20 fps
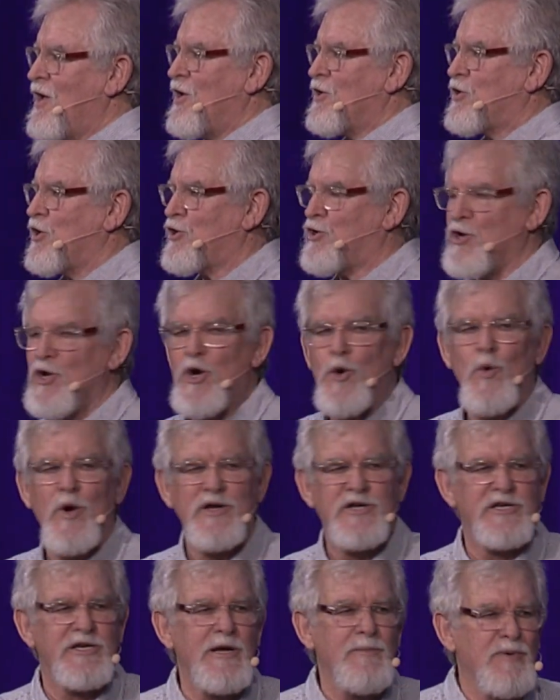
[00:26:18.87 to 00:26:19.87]
to do what
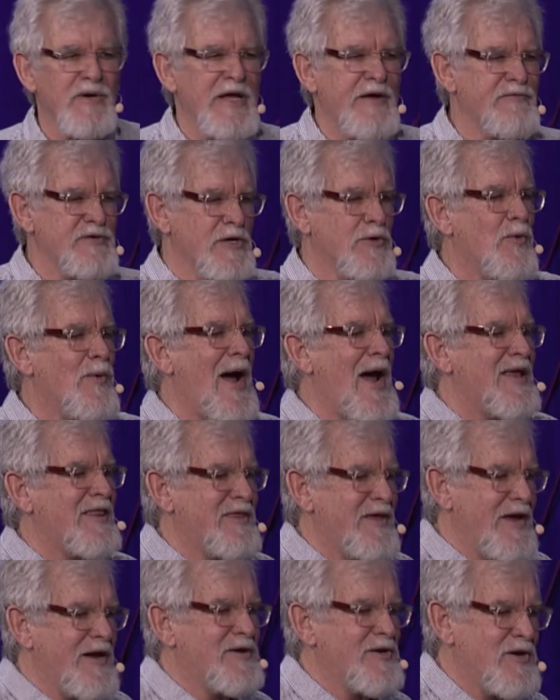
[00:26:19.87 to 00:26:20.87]
she believes is the right
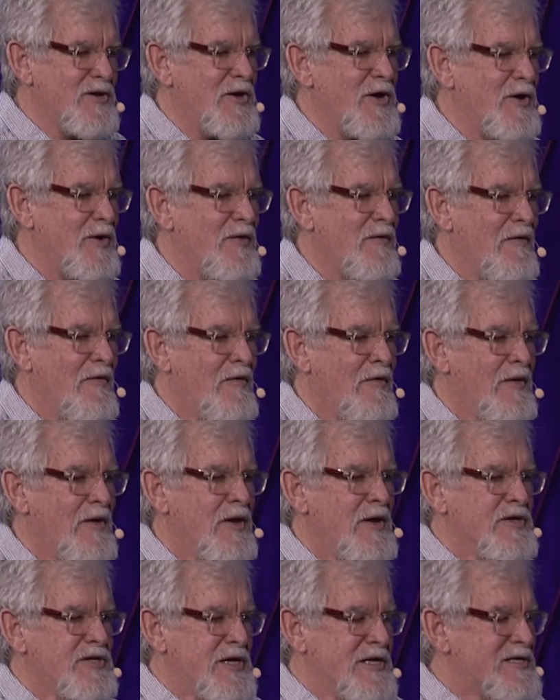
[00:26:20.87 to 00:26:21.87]
thing to do.
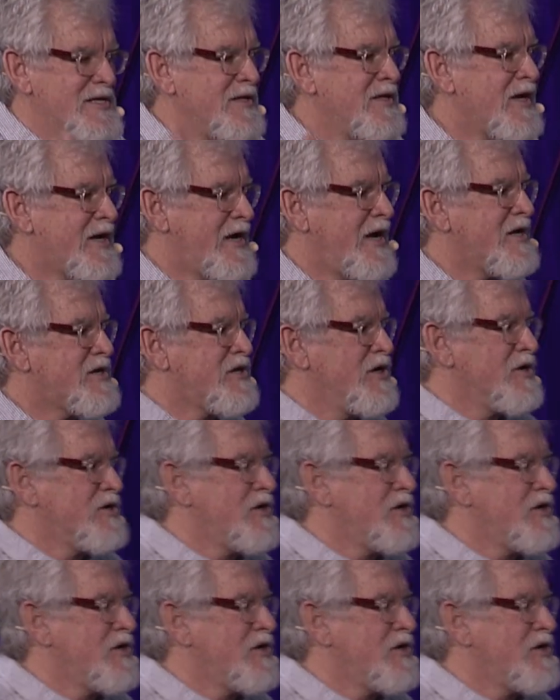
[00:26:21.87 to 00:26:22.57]
She's in the kitchen,